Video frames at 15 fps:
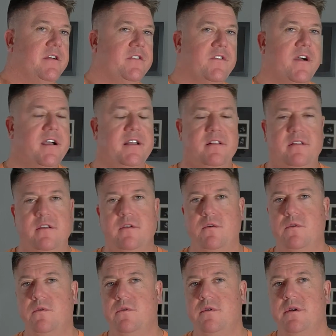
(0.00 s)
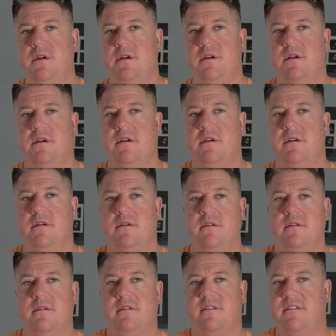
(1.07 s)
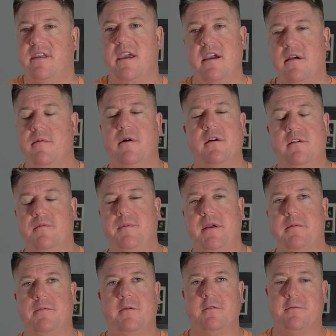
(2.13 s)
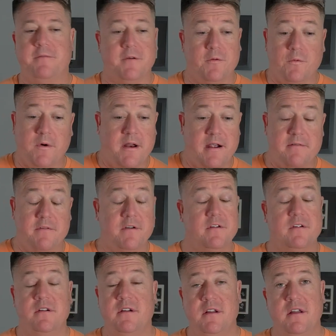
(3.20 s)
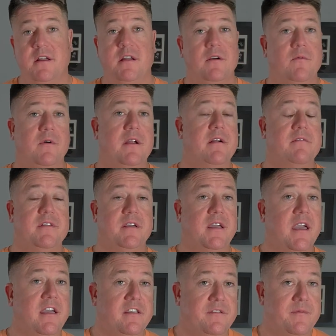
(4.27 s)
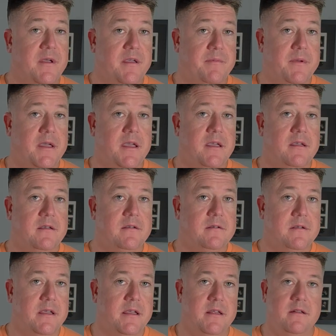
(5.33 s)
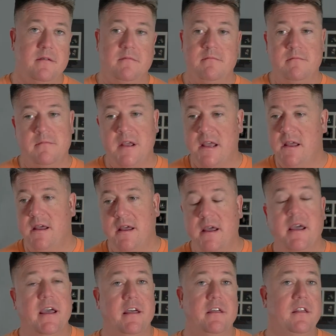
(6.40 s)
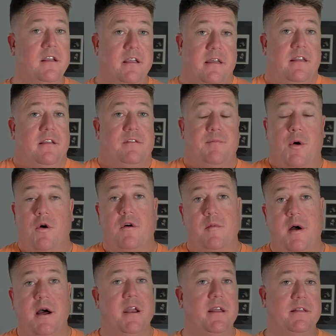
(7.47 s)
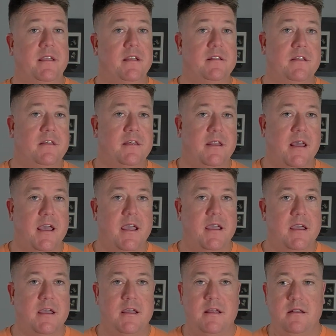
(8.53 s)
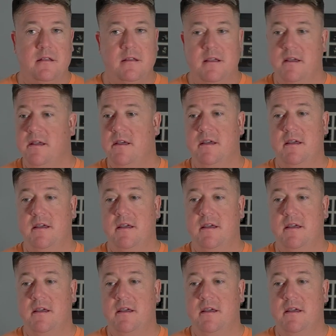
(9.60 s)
there trying to scam other people for whatever the case may be. And it is Pokemon at the end of the day. And